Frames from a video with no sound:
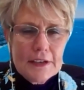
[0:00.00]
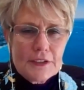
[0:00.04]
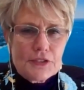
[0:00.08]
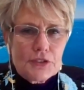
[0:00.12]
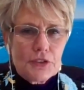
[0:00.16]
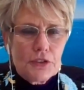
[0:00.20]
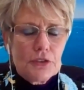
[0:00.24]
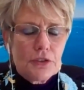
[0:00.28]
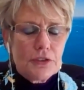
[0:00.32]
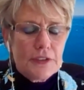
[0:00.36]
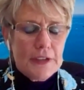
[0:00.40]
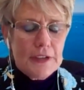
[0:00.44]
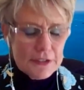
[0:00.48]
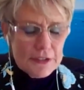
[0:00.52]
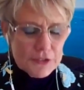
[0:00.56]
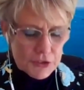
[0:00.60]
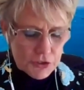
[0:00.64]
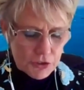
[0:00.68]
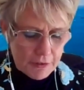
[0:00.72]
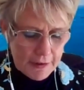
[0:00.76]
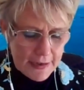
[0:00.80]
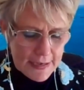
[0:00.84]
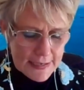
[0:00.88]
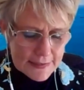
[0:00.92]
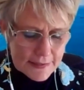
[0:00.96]
So that's
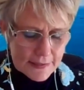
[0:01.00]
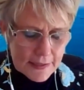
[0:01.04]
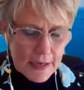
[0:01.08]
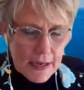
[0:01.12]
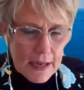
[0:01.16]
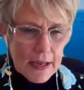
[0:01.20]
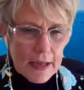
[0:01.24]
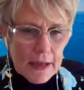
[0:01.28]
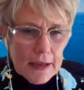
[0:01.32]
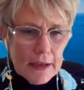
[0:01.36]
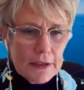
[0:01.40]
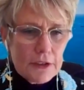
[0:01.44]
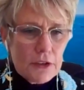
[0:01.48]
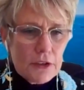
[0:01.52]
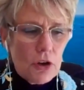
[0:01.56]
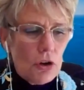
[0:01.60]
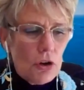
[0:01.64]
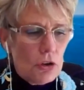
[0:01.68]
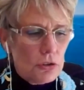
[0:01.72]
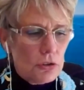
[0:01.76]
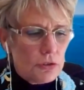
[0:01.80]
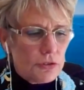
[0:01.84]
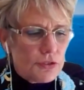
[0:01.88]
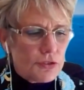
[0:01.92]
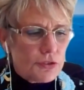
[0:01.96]
great. And
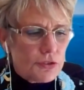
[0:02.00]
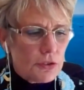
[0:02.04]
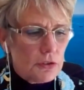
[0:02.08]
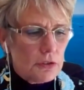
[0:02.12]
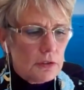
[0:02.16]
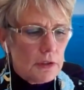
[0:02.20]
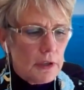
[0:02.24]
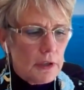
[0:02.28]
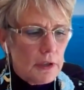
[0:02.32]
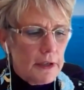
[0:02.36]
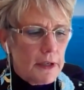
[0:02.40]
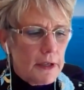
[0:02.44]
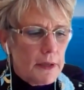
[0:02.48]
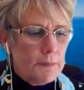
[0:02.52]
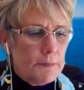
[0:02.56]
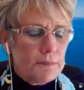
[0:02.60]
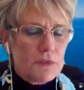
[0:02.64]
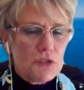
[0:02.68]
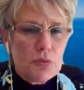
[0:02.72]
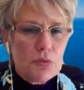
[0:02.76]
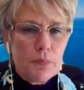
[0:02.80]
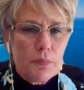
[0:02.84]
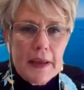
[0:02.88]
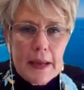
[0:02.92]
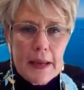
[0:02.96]
also um,
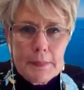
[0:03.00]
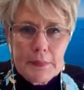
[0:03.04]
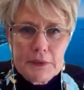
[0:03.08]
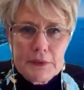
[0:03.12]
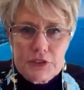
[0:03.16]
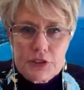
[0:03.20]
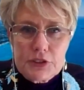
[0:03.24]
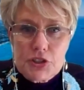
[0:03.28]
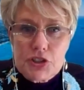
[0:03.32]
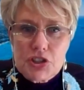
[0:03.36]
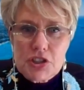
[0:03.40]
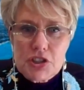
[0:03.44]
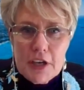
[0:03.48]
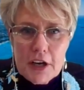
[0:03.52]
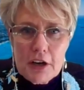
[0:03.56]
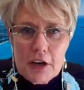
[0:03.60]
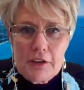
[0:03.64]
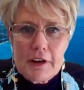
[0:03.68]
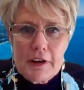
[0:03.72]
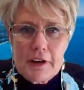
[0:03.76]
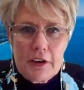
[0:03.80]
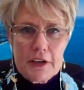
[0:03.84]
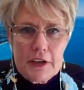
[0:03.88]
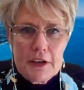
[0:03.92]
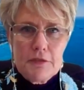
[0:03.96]
to be able to share
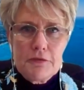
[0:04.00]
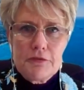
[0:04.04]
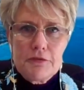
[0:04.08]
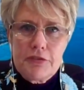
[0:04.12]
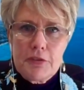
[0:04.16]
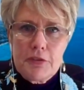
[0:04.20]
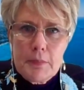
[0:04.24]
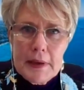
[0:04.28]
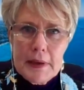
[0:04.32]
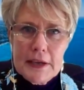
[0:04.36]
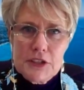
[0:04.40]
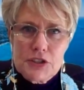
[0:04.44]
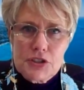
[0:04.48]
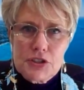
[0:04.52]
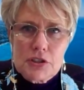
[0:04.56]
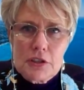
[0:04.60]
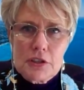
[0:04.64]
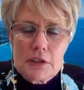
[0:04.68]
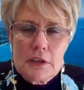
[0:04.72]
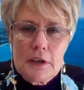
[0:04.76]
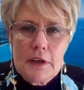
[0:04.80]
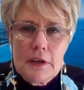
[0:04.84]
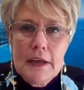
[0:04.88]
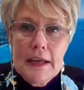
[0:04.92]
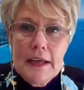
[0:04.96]
our
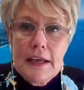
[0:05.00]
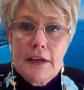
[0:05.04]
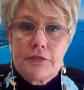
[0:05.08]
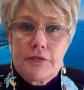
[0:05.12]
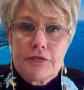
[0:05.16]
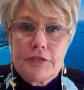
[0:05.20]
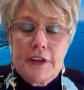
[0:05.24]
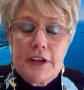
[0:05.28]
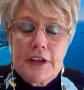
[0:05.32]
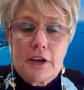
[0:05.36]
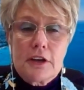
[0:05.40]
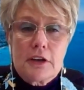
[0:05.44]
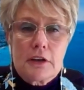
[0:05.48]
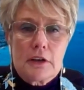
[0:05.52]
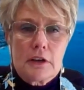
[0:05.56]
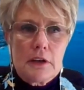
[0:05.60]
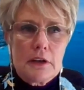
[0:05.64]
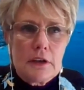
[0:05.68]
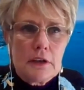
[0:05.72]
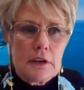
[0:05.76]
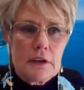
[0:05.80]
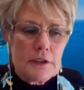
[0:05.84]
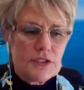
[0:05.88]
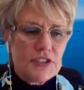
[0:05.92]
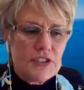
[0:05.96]
information if they're
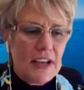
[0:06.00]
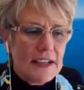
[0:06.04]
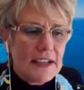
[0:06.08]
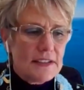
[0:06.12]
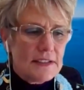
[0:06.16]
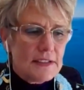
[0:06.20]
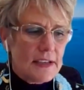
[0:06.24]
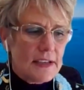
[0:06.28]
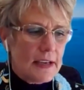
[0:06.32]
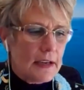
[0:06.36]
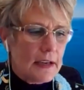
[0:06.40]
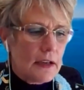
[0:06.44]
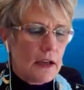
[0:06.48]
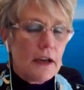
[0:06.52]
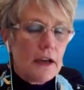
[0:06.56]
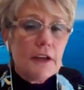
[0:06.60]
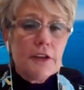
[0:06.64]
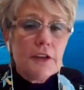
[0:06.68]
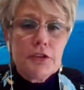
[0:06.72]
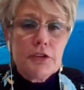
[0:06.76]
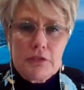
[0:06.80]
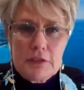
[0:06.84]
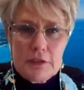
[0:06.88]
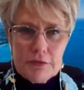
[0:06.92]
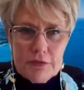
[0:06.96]
attending
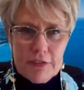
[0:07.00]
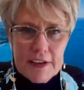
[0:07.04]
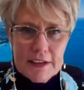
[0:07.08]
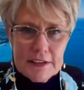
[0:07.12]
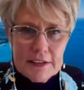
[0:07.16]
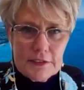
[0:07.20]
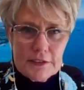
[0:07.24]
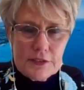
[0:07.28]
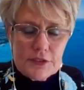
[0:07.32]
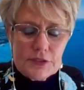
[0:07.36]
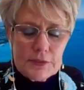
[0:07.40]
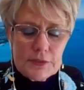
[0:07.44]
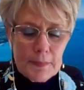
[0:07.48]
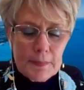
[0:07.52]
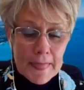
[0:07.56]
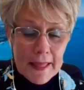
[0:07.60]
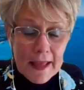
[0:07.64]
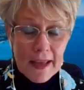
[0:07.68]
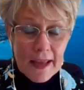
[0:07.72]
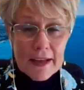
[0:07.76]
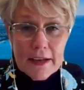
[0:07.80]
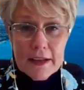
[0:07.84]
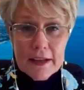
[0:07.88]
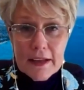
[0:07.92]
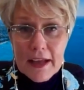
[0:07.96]
other events.
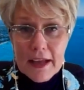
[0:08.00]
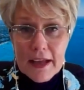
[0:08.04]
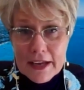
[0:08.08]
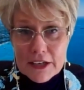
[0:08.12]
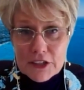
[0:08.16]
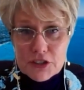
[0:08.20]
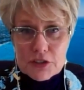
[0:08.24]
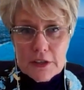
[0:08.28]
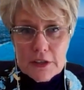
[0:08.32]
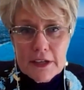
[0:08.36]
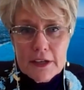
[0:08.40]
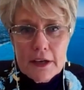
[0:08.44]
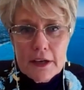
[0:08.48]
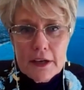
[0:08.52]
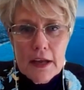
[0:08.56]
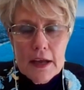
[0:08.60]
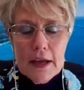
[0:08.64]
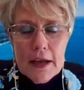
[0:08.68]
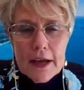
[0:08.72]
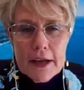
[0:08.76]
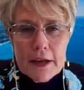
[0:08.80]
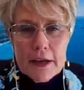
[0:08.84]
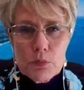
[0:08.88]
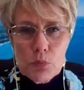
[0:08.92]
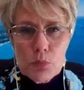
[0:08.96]
And actually,
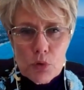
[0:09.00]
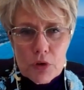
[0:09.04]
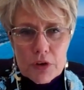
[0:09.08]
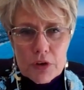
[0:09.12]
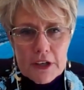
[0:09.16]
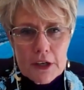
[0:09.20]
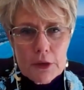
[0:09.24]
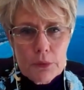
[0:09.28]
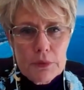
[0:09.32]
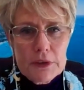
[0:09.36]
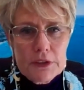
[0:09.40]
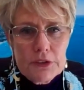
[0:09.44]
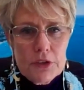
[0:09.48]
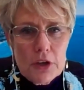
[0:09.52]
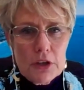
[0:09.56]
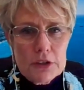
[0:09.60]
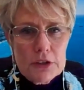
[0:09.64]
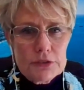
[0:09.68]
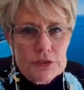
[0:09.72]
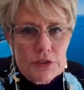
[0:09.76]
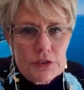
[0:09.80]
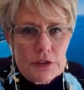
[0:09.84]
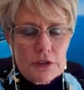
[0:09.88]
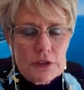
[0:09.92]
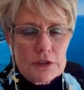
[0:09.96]
I'm working with
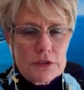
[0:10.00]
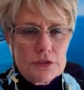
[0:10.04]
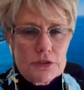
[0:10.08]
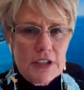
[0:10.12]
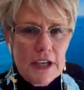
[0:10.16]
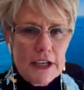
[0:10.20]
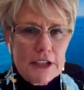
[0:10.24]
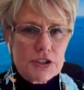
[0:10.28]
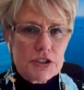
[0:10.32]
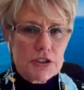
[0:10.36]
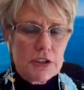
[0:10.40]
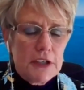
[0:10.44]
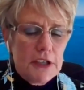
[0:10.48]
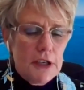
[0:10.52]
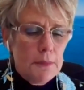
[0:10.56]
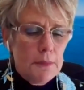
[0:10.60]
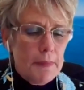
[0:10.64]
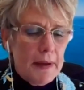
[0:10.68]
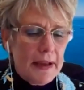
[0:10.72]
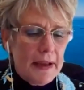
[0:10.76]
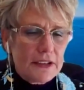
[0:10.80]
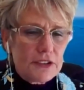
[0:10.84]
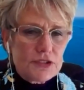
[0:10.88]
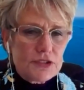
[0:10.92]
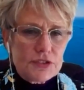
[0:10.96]
Doctor Tasha
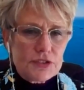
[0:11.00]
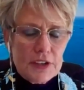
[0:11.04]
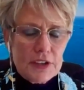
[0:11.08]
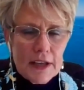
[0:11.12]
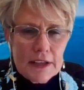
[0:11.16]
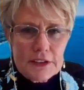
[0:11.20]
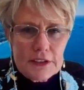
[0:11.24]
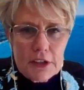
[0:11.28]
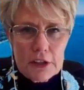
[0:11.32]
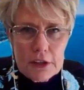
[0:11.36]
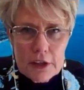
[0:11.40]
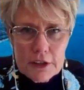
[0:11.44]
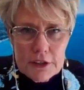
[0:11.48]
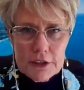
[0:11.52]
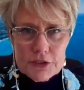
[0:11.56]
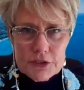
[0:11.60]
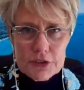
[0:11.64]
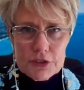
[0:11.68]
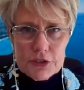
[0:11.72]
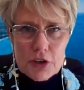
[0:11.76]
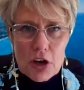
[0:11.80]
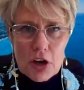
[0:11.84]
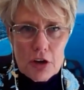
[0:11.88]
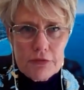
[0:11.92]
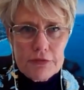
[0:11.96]
Ebanks at the
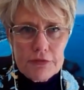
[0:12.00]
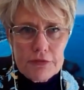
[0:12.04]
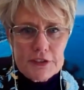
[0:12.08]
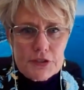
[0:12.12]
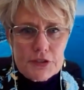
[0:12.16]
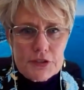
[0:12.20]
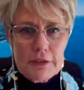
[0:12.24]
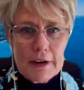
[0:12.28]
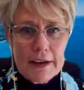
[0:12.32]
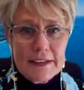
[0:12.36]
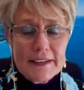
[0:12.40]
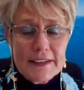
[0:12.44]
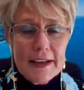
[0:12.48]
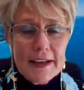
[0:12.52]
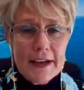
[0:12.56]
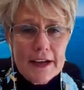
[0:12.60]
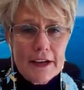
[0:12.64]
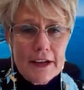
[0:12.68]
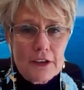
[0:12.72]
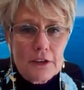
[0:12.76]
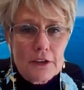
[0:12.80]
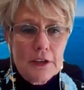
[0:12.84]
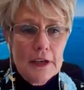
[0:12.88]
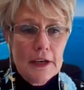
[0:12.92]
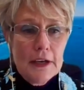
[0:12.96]
London office right
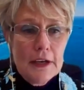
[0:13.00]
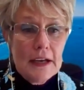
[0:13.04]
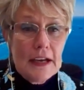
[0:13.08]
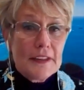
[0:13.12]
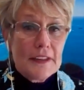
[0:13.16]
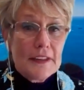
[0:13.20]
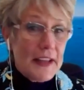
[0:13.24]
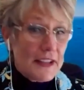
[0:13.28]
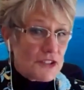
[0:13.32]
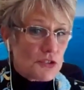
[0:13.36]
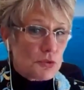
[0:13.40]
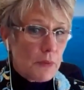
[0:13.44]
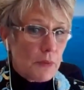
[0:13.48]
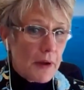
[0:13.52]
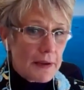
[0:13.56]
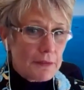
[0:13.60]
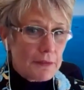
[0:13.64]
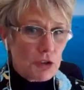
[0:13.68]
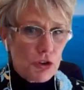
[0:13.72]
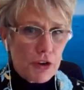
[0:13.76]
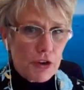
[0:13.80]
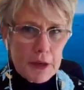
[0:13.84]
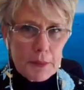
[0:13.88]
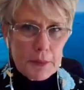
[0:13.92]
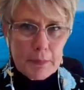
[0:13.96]
now. And that's why I'm
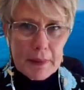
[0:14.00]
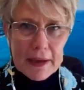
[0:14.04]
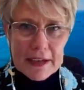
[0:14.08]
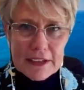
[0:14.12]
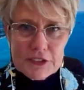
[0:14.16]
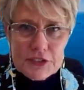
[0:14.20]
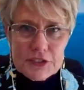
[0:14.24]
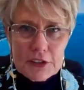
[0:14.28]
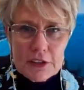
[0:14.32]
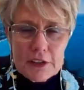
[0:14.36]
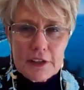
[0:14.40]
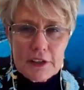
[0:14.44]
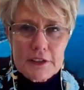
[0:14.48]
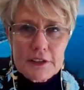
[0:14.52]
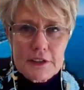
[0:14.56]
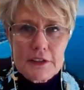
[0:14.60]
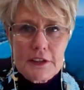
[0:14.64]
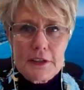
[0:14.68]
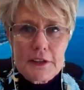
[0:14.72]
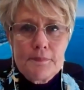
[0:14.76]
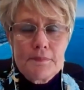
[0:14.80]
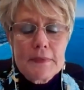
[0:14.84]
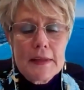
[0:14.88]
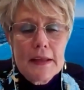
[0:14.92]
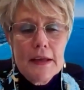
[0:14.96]
going back to
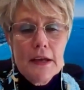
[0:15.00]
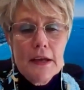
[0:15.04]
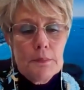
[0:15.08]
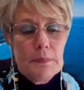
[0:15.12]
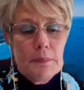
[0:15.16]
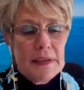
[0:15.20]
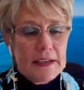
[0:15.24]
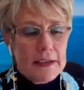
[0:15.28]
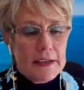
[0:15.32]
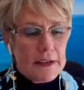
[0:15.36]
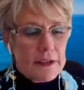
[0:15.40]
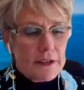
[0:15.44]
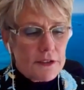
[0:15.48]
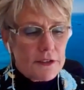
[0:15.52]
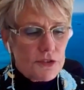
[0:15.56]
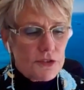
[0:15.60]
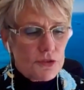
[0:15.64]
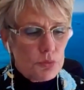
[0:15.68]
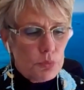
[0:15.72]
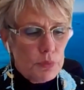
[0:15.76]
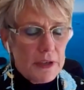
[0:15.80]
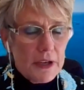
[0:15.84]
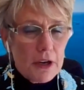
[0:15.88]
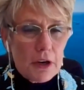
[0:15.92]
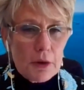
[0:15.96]
London, because
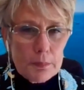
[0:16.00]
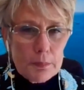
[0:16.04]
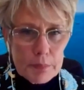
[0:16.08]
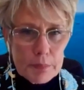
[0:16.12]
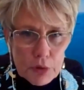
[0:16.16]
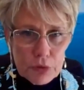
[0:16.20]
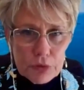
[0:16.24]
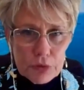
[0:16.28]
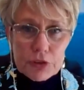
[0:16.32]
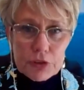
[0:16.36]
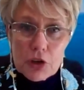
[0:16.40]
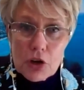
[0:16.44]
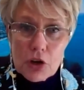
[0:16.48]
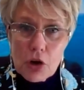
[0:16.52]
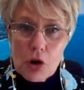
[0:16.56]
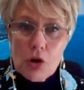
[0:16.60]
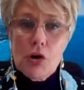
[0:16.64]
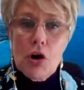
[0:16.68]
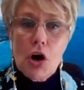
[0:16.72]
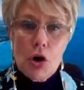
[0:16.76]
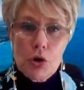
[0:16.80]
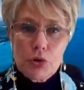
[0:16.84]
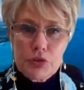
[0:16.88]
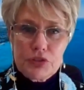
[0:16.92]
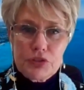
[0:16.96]
we are both
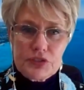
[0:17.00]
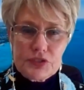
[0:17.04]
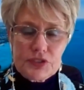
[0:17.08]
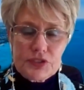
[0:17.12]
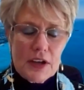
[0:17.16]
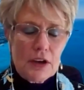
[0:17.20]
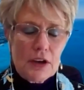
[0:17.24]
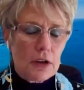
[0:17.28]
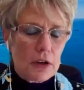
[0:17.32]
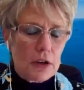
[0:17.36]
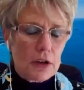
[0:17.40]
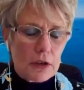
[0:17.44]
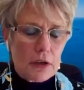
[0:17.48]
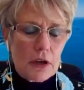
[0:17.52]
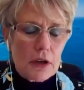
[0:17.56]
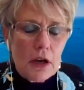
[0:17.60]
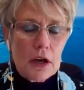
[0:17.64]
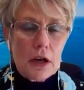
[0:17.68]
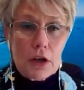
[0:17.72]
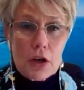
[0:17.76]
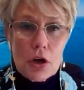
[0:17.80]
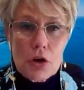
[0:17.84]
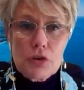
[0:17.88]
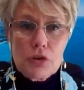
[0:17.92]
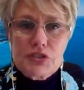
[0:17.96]
co-host or
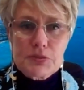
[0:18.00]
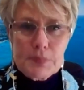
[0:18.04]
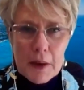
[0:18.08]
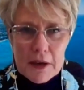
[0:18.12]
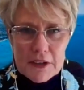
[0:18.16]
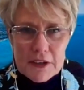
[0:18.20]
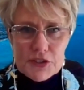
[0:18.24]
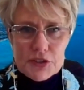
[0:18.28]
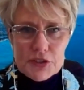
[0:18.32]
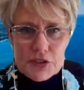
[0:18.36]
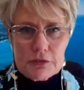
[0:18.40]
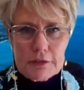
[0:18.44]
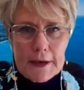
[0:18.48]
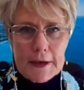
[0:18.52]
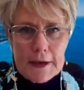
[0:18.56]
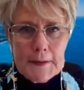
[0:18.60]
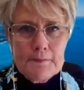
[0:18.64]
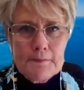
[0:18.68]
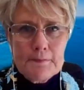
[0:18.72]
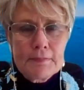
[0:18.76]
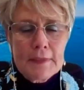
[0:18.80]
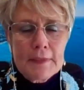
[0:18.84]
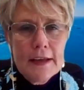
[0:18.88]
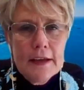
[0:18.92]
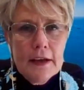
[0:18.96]
uh, co-sponsoring